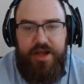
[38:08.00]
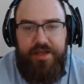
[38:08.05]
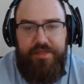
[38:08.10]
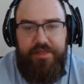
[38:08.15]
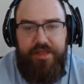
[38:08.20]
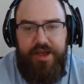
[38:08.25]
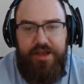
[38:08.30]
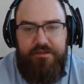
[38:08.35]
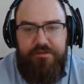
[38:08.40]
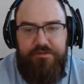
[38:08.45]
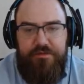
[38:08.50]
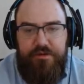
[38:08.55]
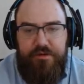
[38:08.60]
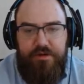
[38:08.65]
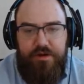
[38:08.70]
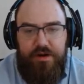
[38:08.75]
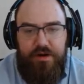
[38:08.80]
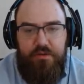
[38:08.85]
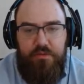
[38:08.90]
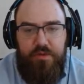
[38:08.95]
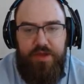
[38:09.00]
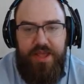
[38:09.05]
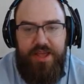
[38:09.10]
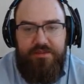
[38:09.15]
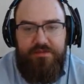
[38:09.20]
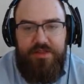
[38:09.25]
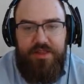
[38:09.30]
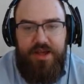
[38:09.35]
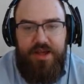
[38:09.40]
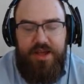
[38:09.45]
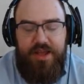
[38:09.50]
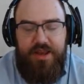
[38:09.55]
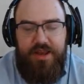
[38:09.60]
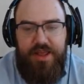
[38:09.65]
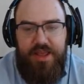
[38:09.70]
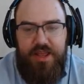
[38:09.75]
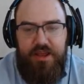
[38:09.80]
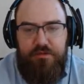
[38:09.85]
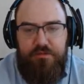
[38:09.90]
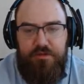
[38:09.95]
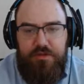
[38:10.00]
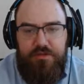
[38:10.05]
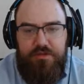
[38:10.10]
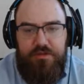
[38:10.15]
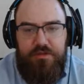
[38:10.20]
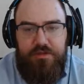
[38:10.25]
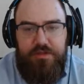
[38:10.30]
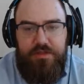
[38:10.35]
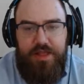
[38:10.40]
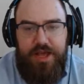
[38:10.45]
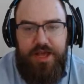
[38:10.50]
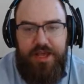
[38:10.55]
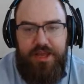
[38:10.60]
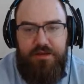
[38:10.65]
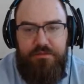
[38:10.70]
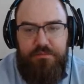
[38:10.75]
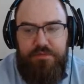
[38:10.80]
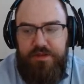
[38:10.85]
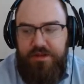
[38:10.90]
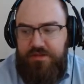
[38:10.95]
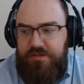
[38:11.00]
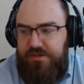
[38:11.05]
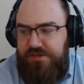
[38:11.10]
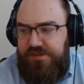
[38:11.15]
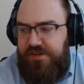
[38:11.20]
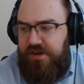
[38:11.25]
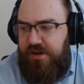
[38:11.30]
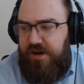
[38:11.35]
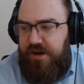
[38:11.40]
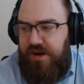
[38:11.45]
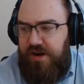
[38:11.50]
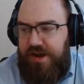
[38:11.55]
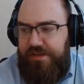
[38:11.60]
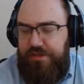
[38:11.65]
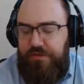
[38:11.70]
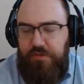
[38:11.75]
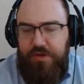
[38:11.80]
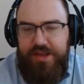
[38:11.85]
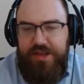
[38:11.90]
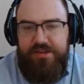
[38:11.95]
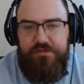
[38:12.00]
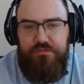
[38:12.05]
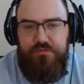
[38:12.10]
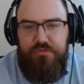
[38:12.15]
On line 4, we have line equals line plus char. And the way to